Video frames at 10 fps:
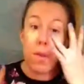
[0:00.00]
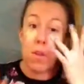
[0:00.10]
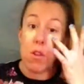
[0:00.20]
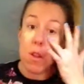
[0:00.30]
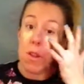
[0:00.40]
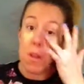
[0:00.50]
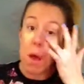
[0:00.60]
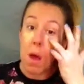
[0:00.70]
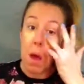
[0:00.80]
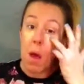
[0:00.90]
This is just
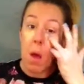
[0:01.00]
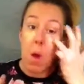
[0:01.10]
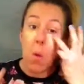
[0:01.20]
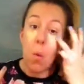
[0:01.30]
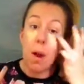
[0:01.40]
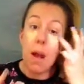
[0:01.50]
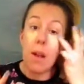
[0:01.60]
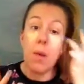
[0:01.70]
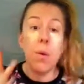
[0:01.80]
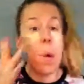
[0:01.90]
what I
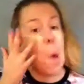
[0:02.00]
do.